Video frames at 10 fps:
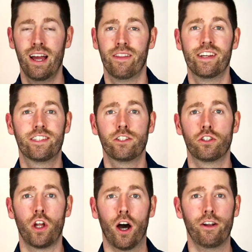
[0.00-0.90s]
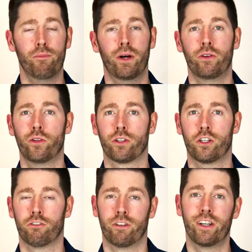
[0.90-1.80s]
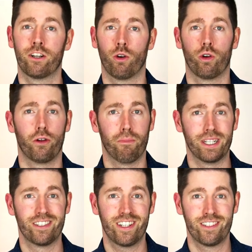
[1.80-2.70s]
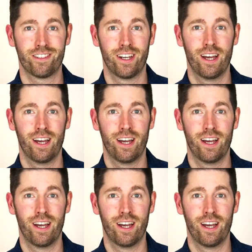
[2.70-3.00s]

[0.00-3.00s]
This is not about your career or your business.